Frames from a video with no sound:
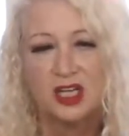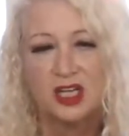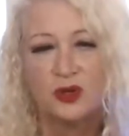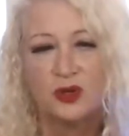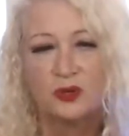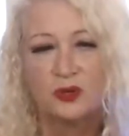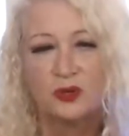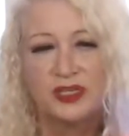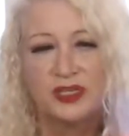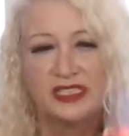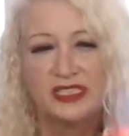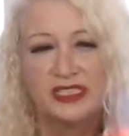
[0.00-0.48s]

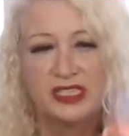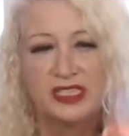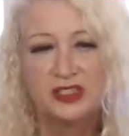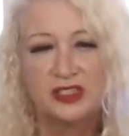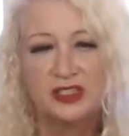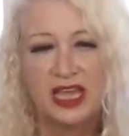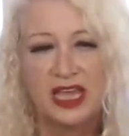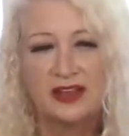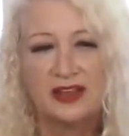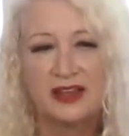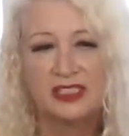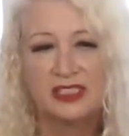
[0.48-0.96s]
we still
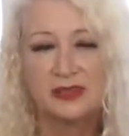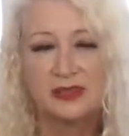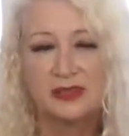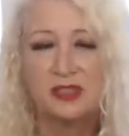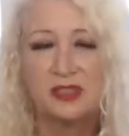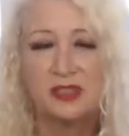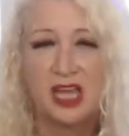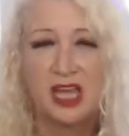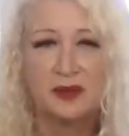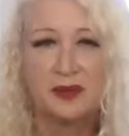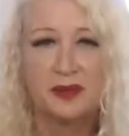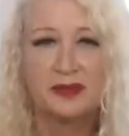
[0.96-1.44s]
have some
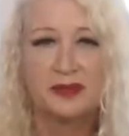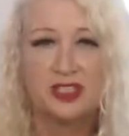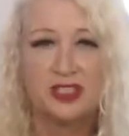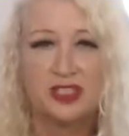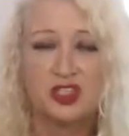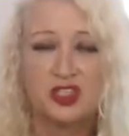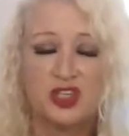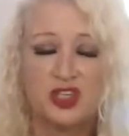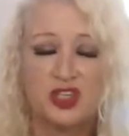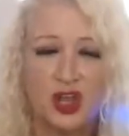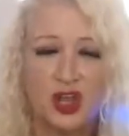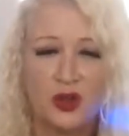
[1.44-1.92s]
time in the
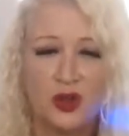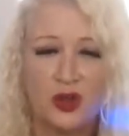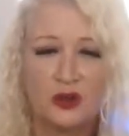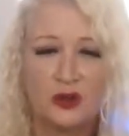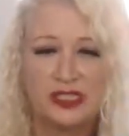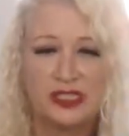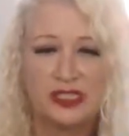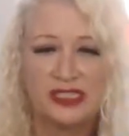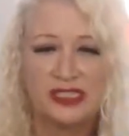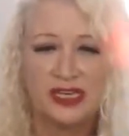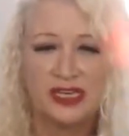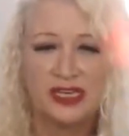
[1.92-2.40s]
show
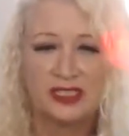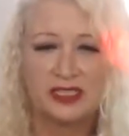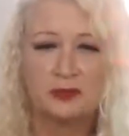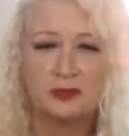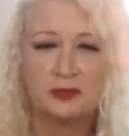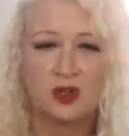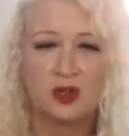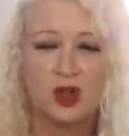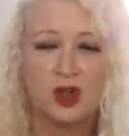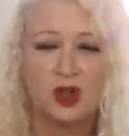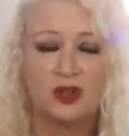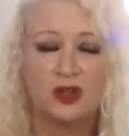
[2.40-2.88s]
to take some
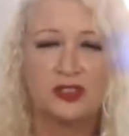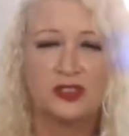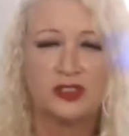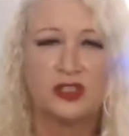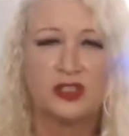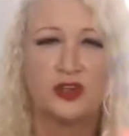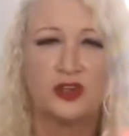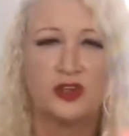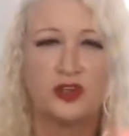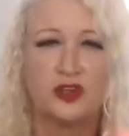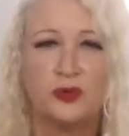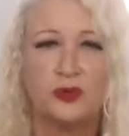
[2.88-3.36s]
calls. So
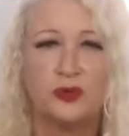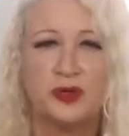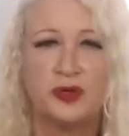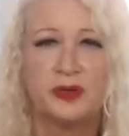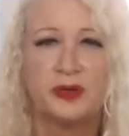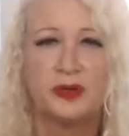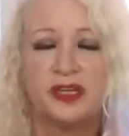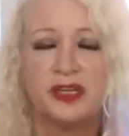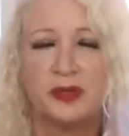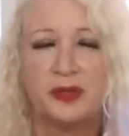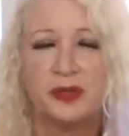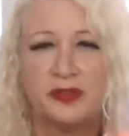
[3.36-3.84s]
you want to
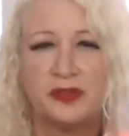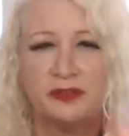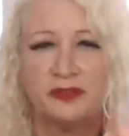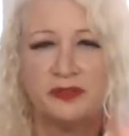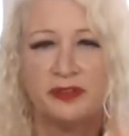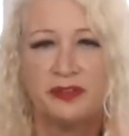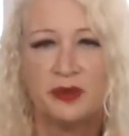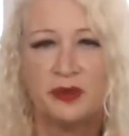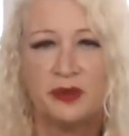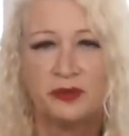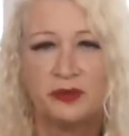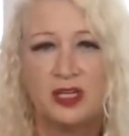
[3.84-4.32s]
pick up the
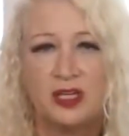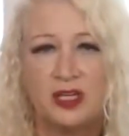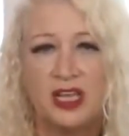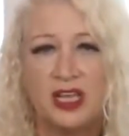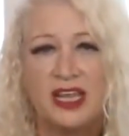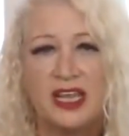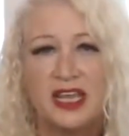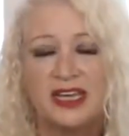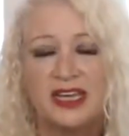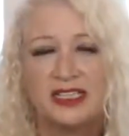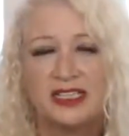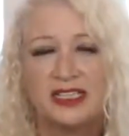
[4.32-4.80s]
phone,
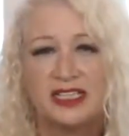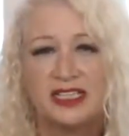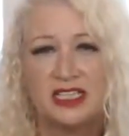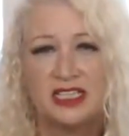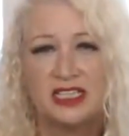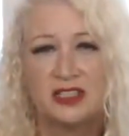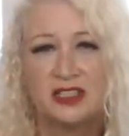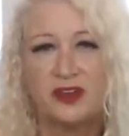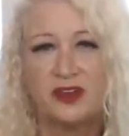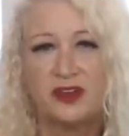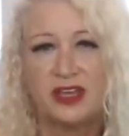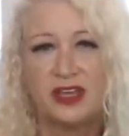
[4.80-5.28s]

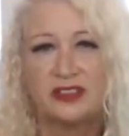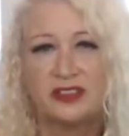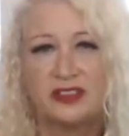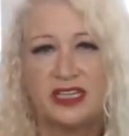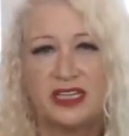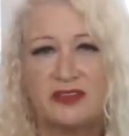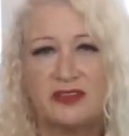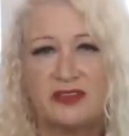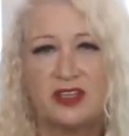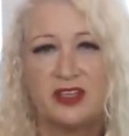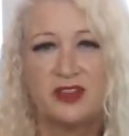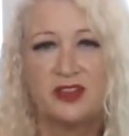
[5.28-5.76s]

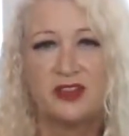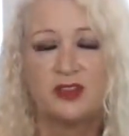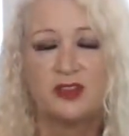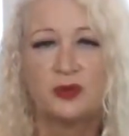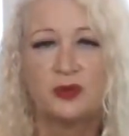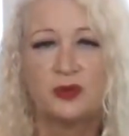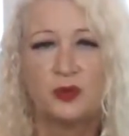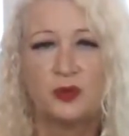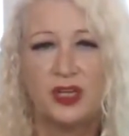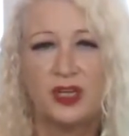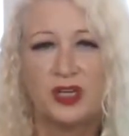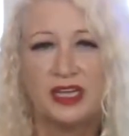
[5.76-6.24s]

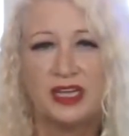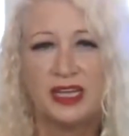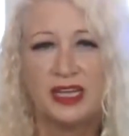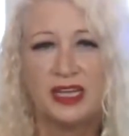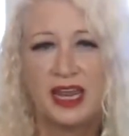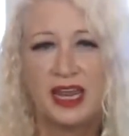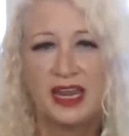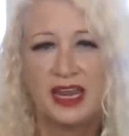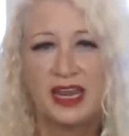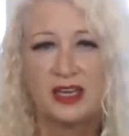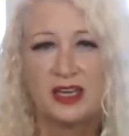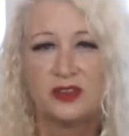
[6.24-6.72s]

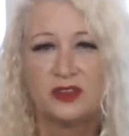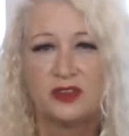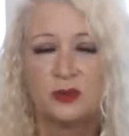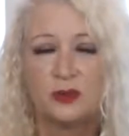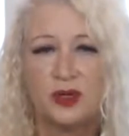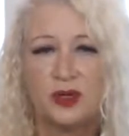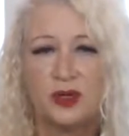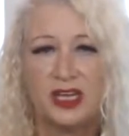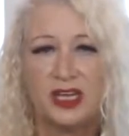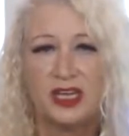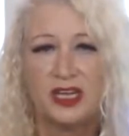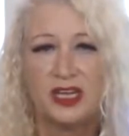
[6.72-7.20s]

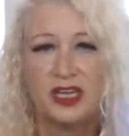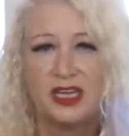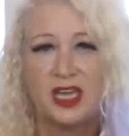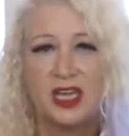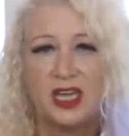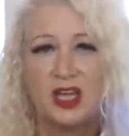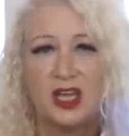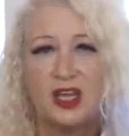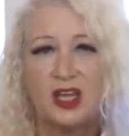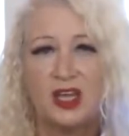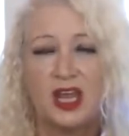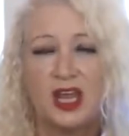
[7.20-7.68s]
657-383
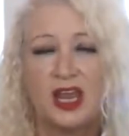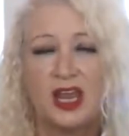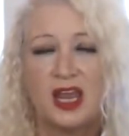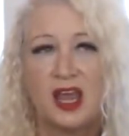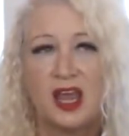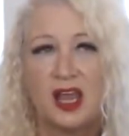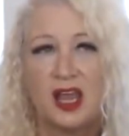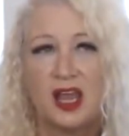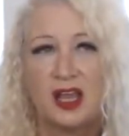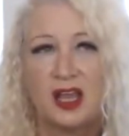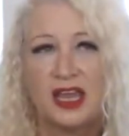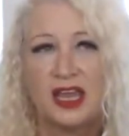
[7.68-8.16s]

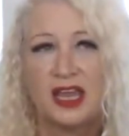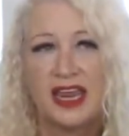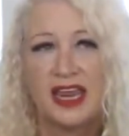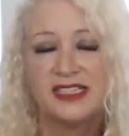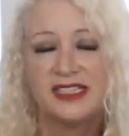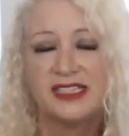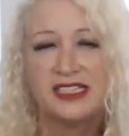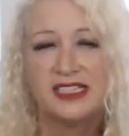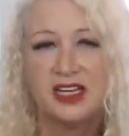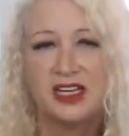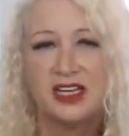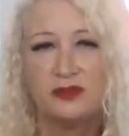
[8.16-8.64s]

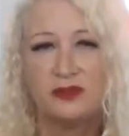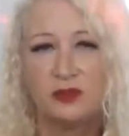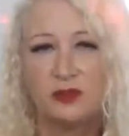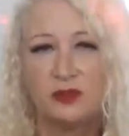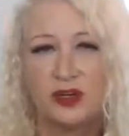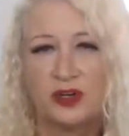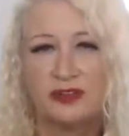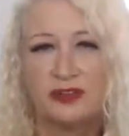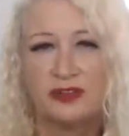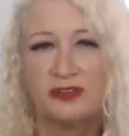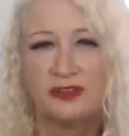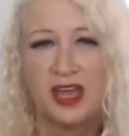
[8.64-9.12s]

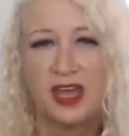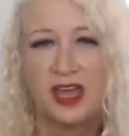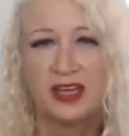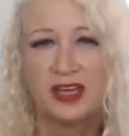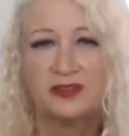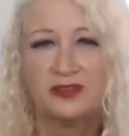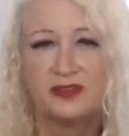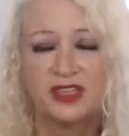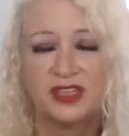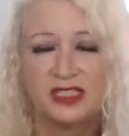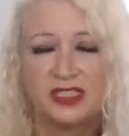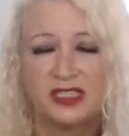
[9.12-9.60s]

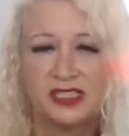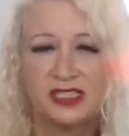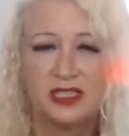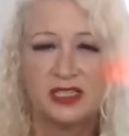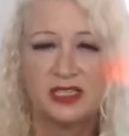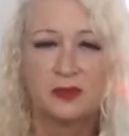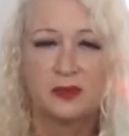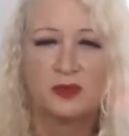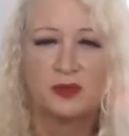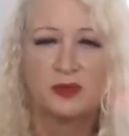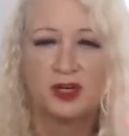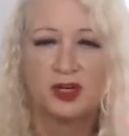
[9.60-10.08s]
1845. That's the
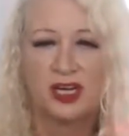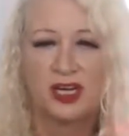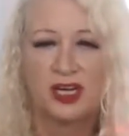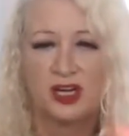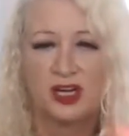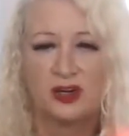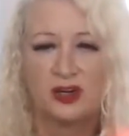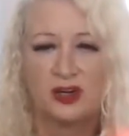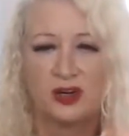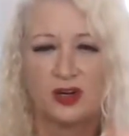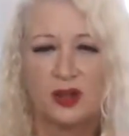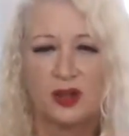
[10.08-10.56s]
number
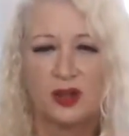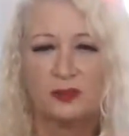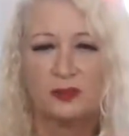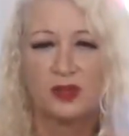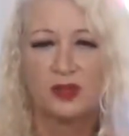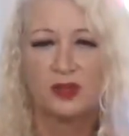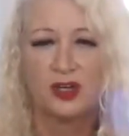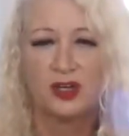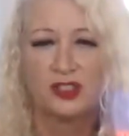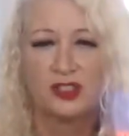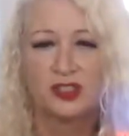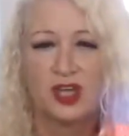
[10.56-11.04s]
here on
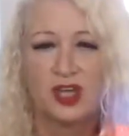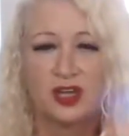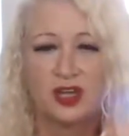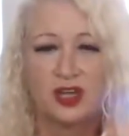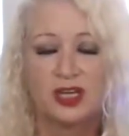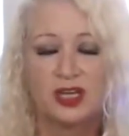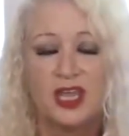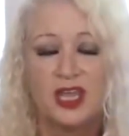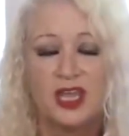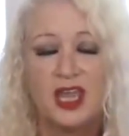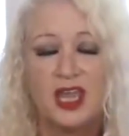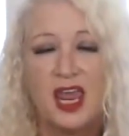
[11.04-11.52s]
Blog Talk.
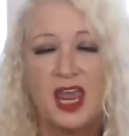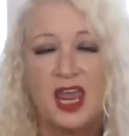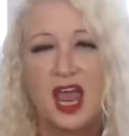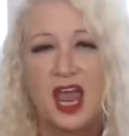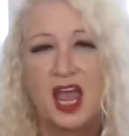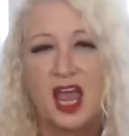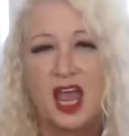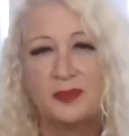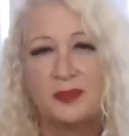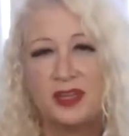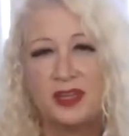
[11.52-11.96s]
I'm